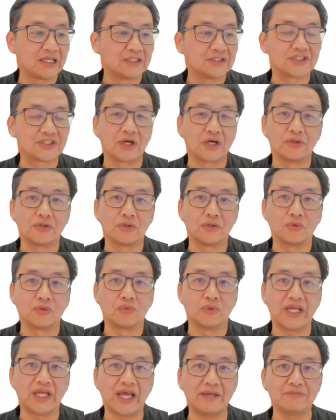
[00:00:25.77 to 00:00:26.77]
So
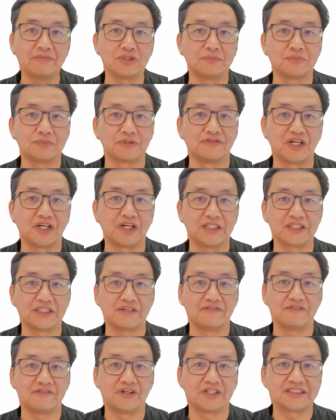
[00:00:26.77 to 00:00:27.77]
we aim to provide
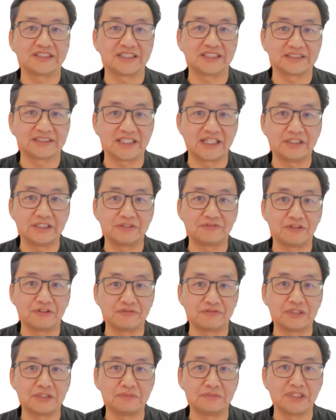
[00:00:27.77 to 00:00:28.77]
a very succinct
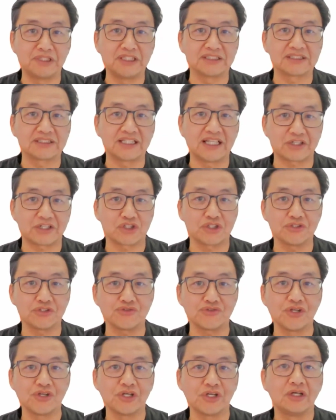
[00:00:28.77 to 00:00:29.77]
15-minute
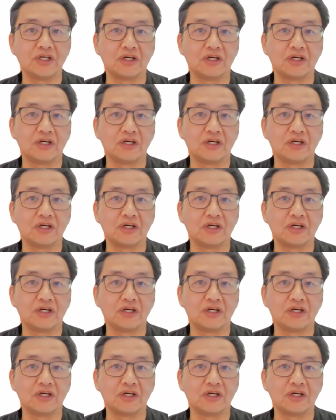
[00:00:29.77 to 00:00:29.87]
lectures